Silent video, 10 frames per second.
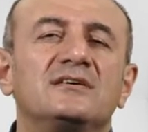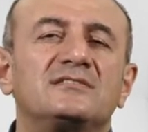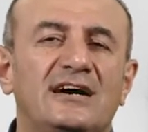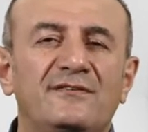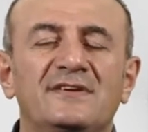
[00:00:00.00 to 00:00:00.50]

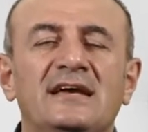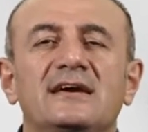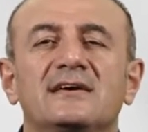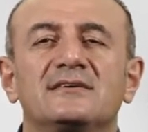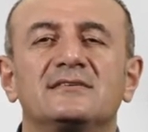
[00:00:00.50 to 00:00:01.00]

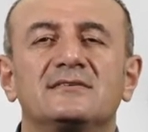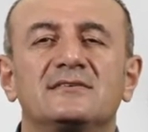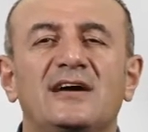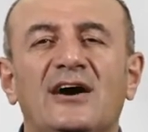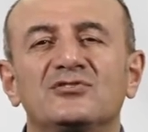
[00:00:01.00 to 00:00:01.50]
Roughly
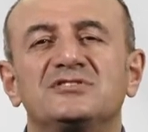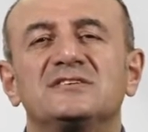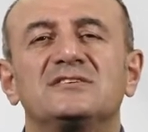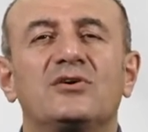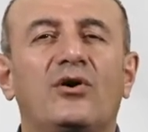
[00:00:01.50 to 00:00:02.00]

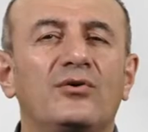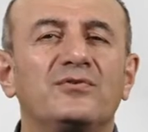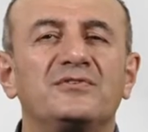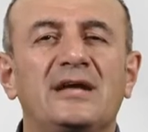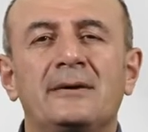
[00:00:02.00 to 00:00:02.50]
1,000
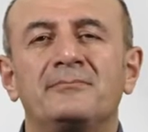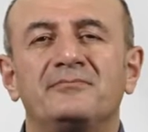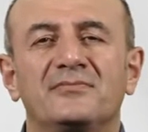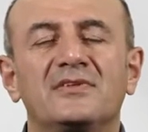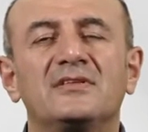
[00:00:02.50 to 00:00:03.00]
of them,
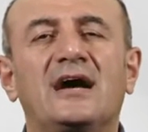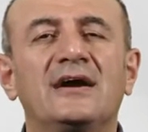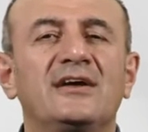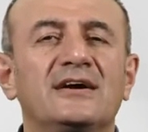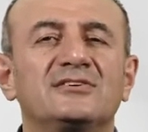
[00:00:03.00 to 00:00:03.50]

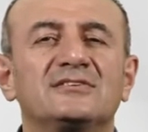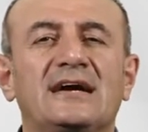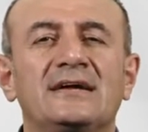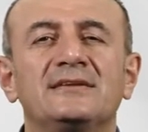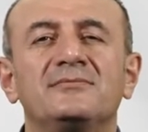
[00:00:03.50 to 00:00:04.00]

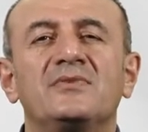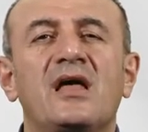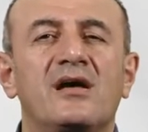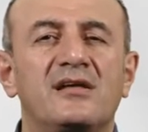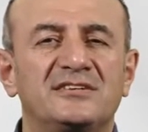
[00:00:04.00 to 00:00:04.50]

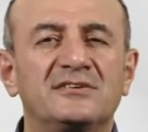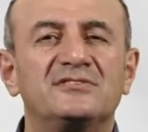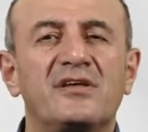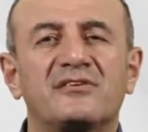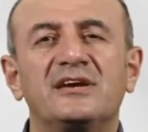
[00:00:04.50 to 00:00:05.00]

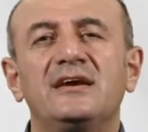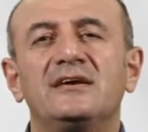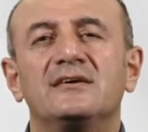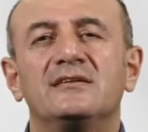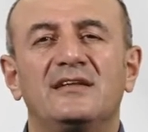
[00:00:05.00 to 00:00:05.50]
973
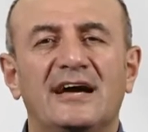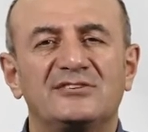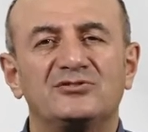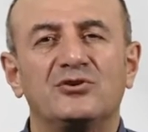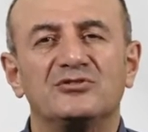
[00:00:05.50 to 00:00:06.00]

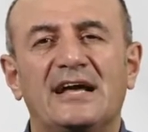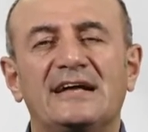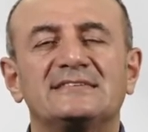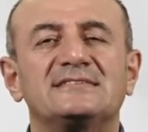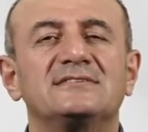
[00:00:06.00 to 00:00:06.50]
luxury
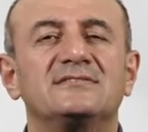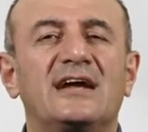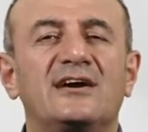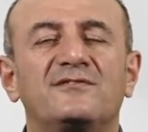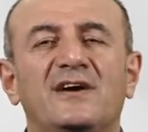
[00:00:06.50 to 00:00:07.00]
hotels.
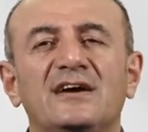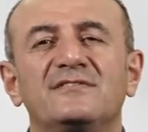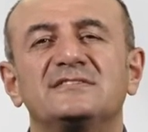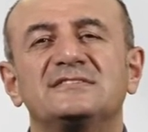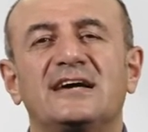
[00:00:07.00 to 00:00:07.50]
There are
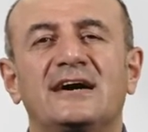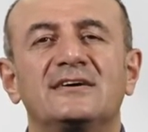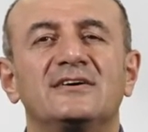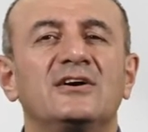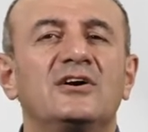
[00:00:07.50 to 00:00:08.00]
5-star